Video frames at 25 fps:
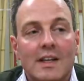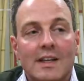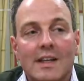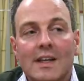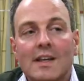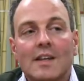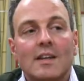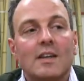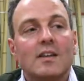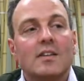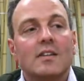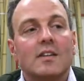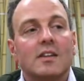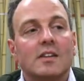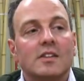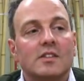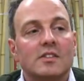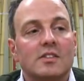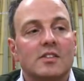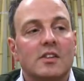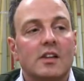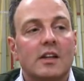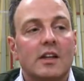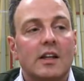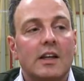geeky
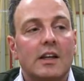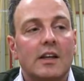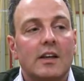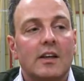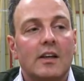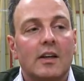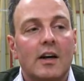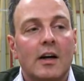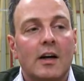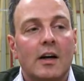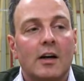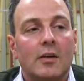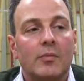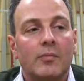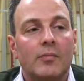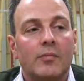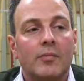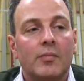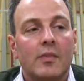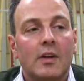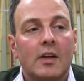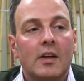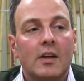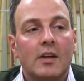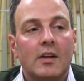things like
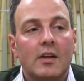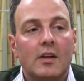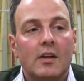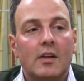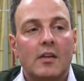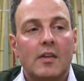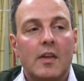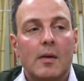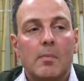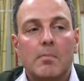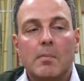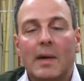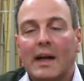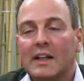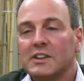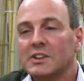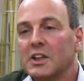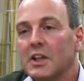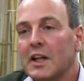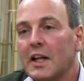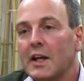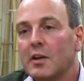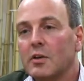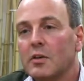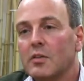the matching
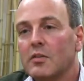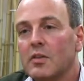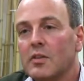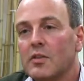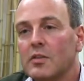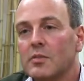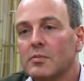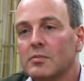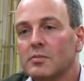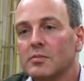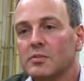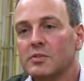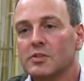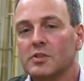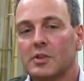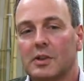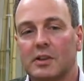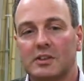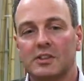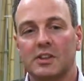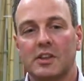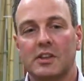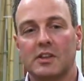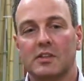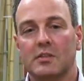algorithm. So
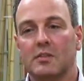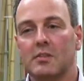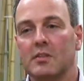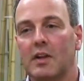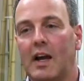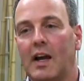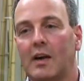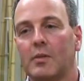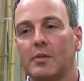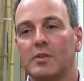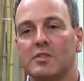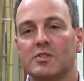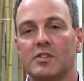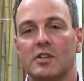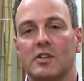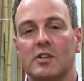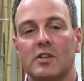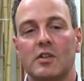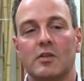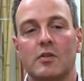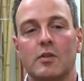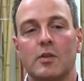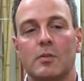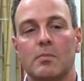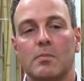actually, how is it
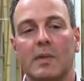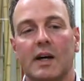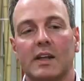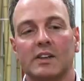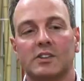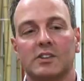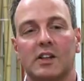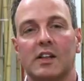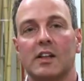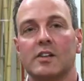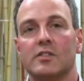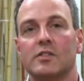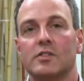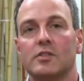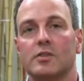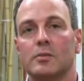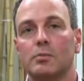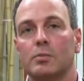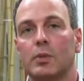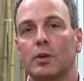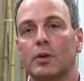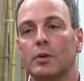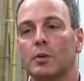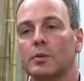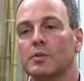that you match lenders and
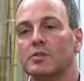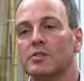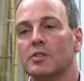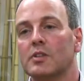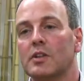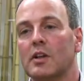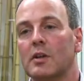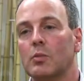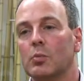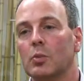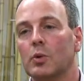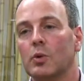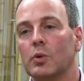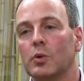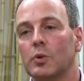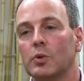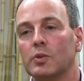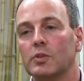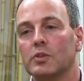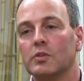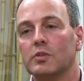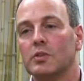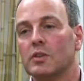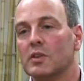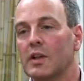borrowers in what
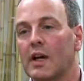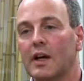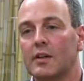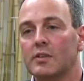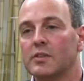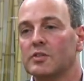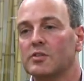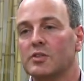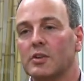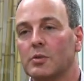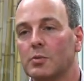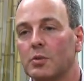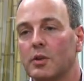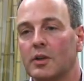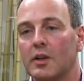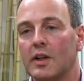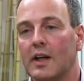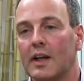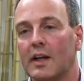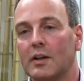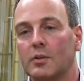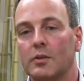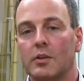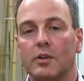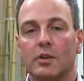order, and how does it work
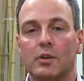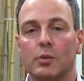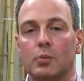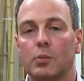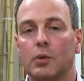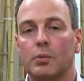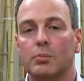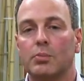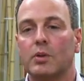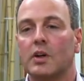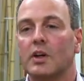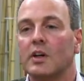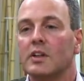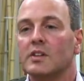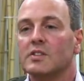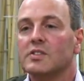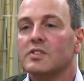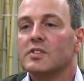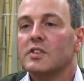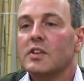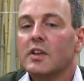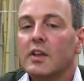out and at what price?